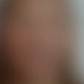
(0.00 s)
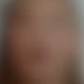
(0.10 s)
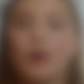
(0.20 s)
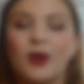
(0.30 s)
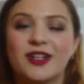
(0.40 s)

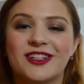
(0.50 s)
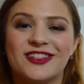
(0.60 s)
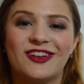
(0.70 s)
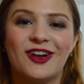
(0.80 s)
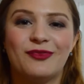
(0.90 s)
So I'm going to
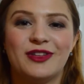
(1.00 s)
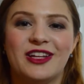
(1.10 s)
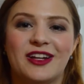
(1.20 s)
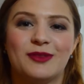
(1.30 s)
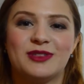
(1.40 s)
start off with
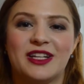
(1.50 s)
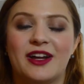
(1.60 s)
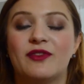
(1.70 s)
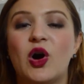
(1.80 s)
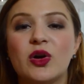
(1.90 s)
the items that
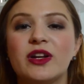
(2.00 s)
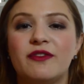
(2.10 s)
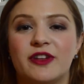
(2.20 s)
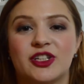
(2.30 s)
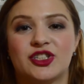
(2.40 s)
I've already
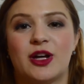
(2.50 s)
finished